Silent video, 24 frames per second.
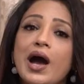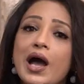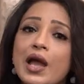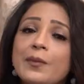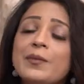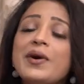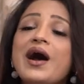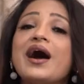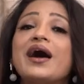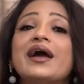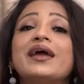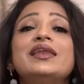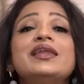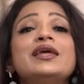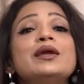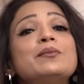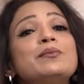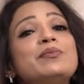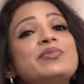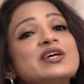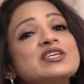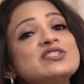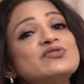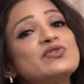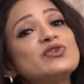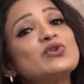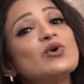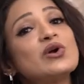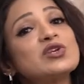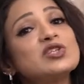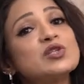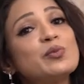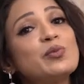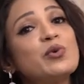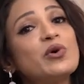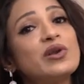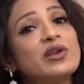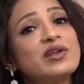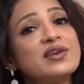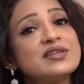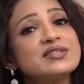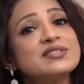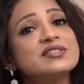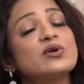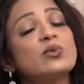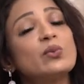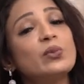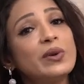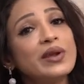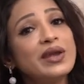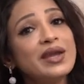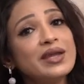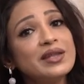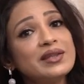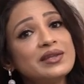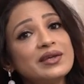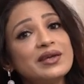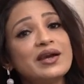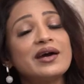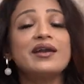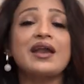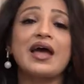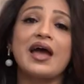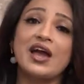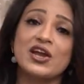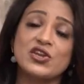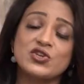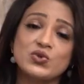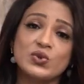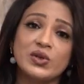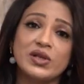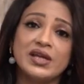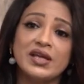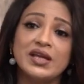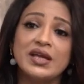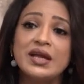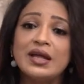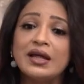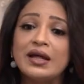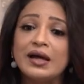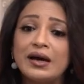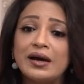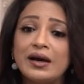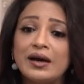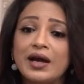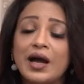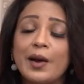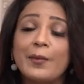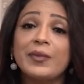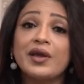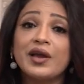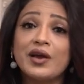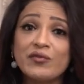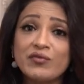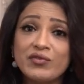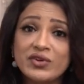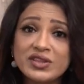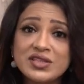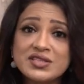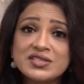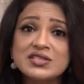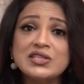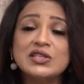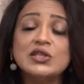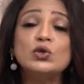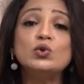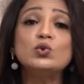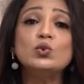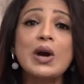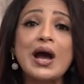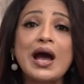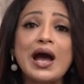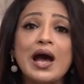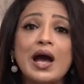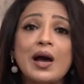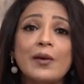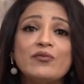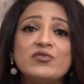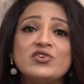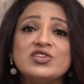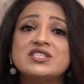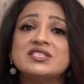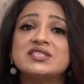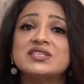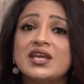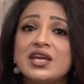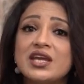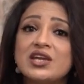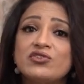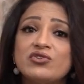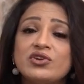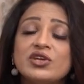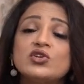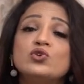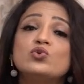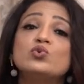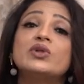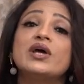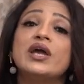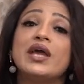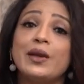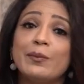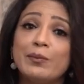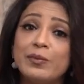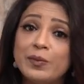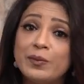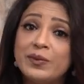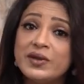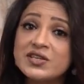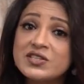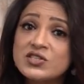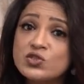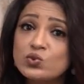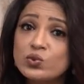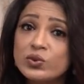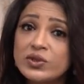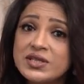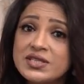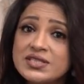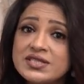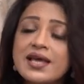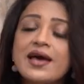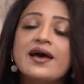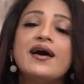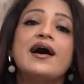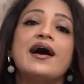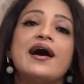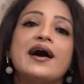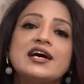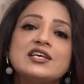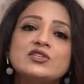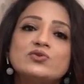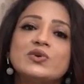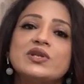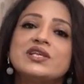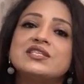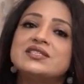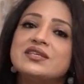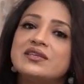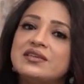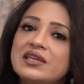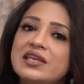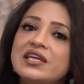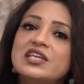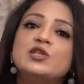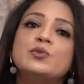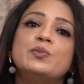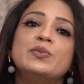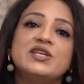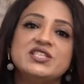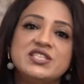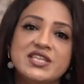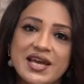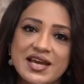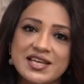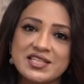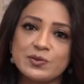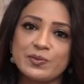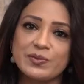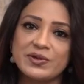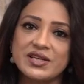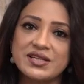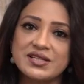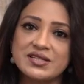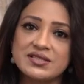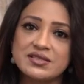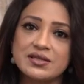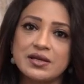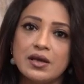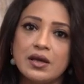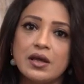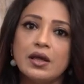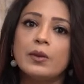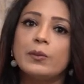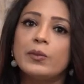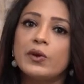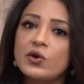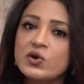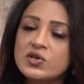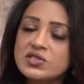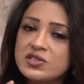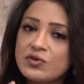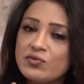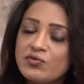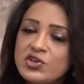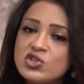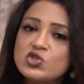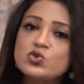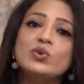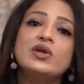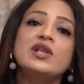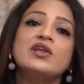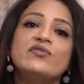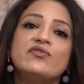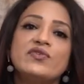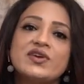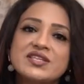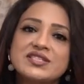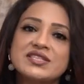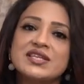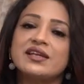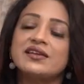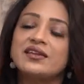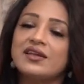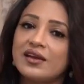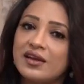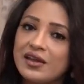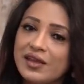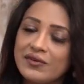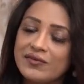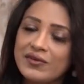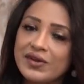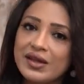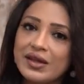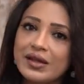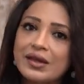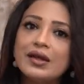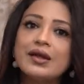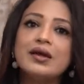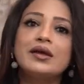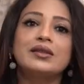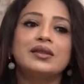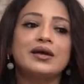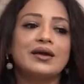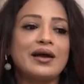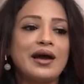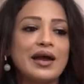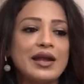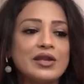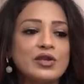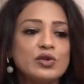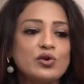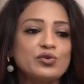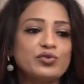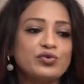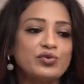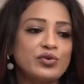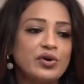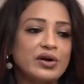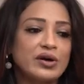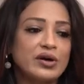I'm highly impressed with drpolaris, the way they are actually coming up with this new app which is catering to the MBBS students as well as the NEET PG aspirants. Because the visual effects that they are giving, the kind of